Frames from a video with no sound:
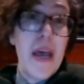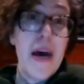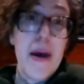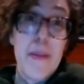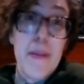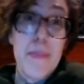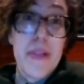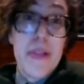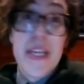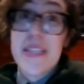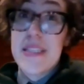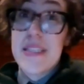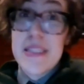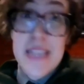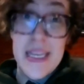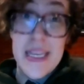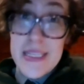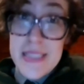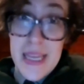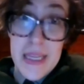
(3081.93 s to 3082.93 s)
um,
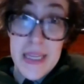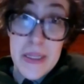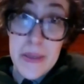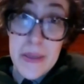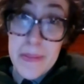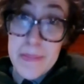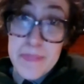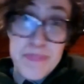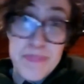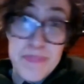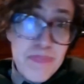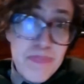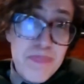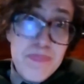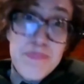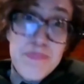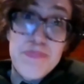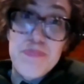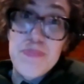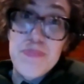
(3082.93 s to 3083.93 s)
places like Salem,
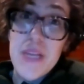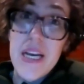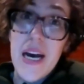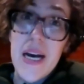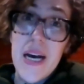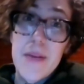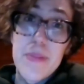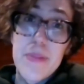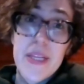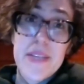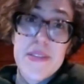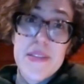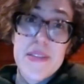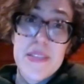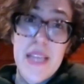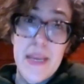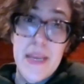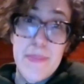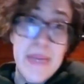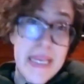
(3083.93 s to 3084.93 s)
uh,
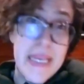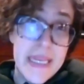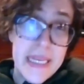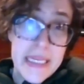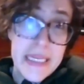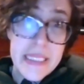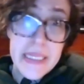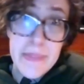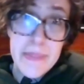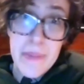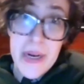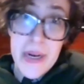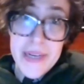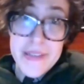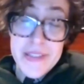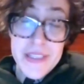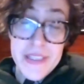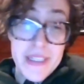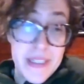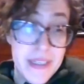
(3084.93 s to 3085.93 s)
places like Beacon Hill in
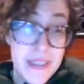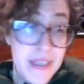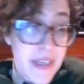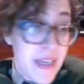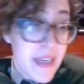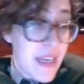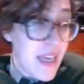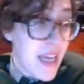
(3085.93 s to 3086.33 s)
Boston